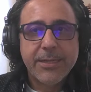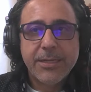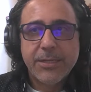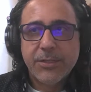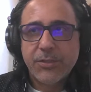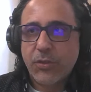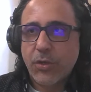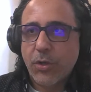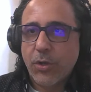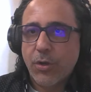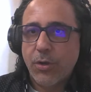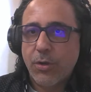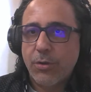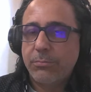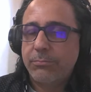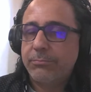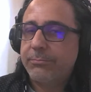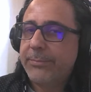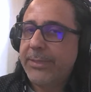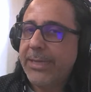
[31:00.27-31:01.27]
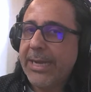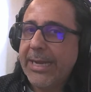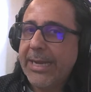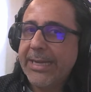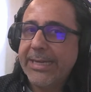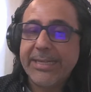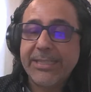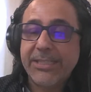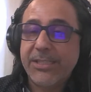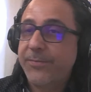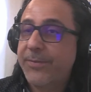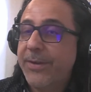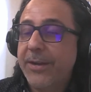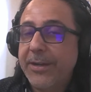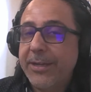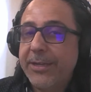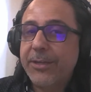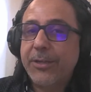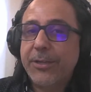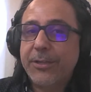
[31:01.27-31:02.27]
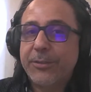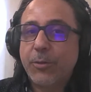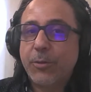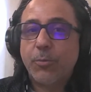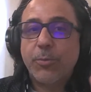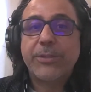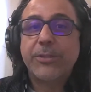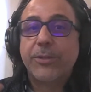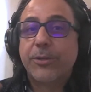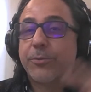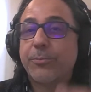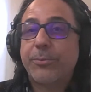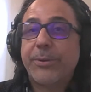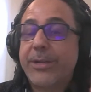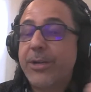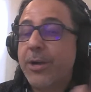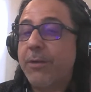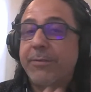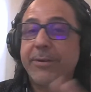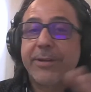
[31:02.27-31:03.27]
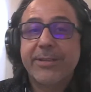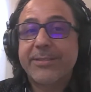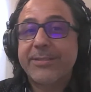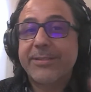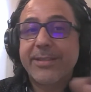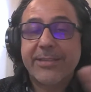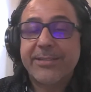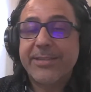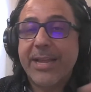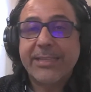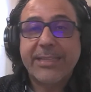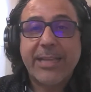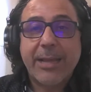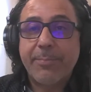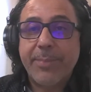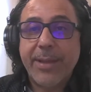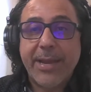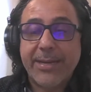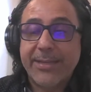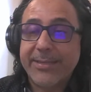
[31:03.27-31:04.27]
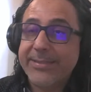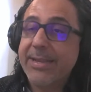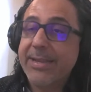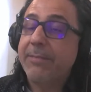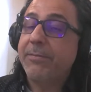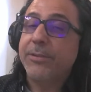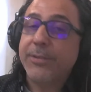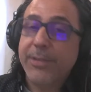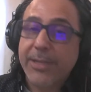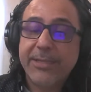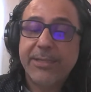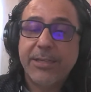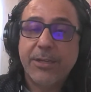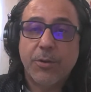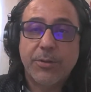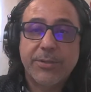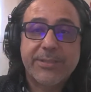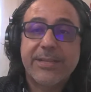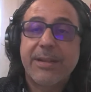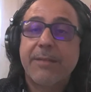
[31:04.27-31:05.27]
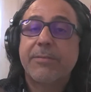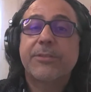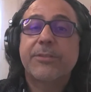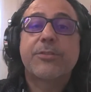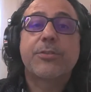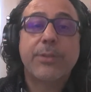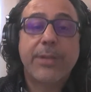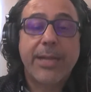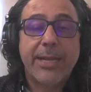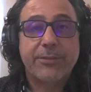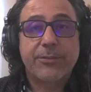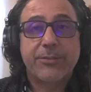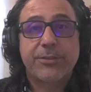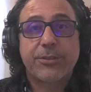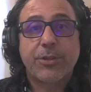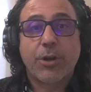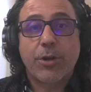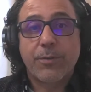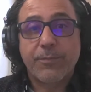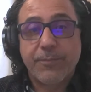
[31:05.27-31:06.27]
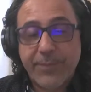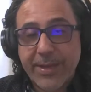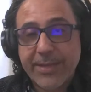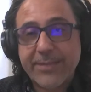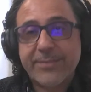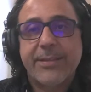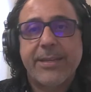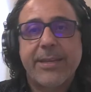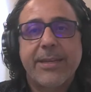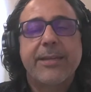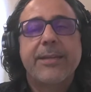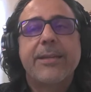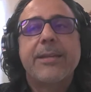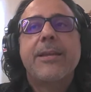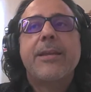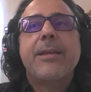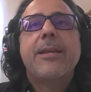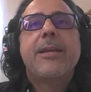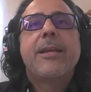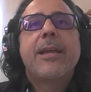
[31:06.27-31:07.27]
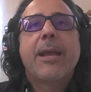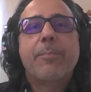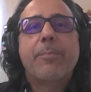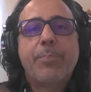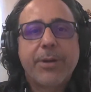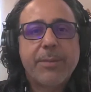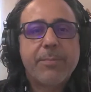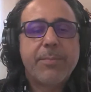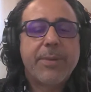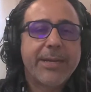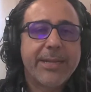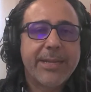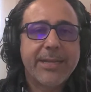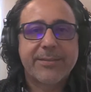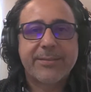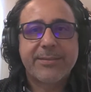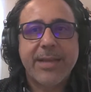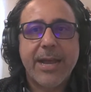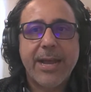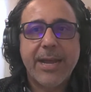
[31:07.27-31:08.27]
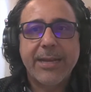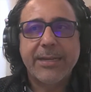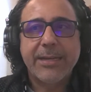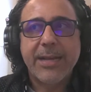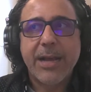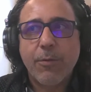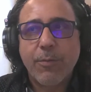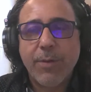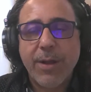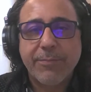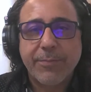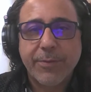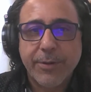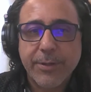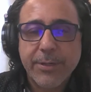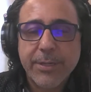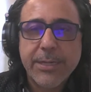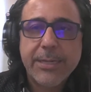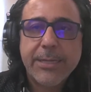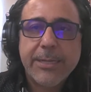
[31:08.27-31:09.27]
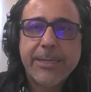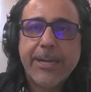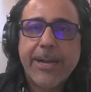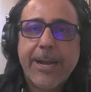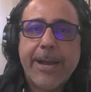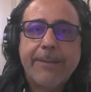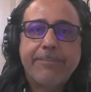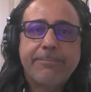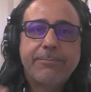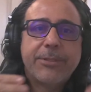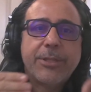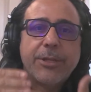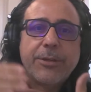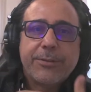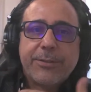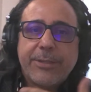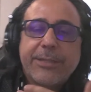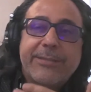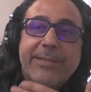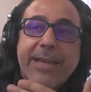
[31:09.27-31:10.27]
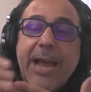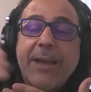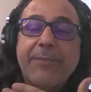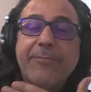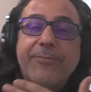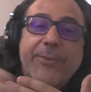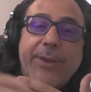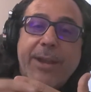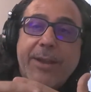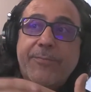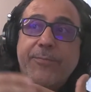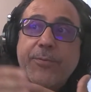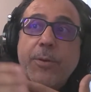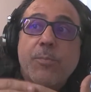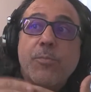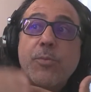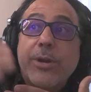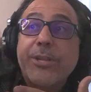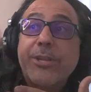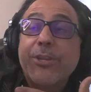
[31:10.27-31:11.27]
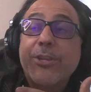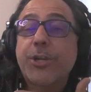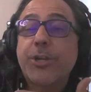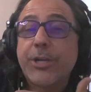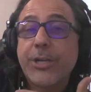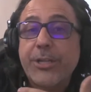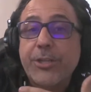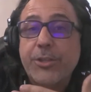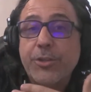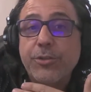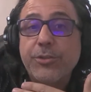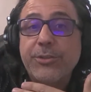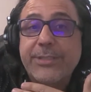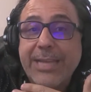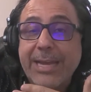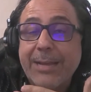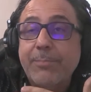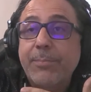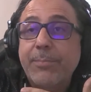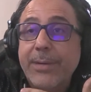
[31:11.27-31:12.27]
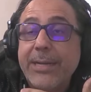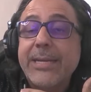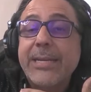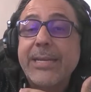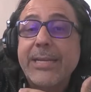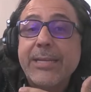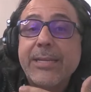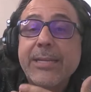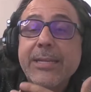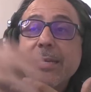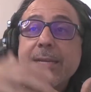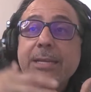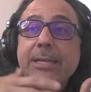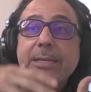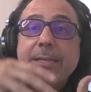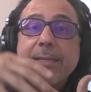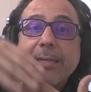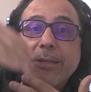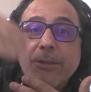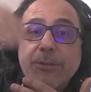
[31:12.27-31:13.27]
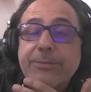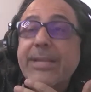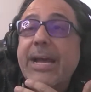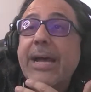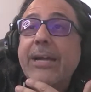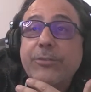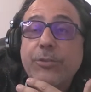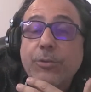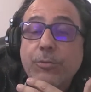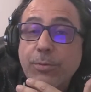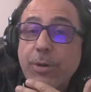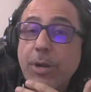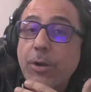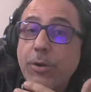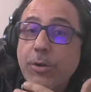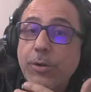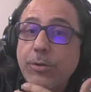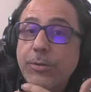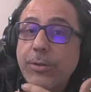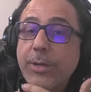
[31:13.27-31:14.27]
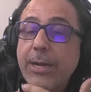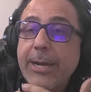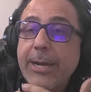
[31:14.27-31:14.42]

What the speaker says: So and the window to recover is not that bad. It's never too late to start investing and putting money aside. However, the time frame from when you're going to use that money, down the road,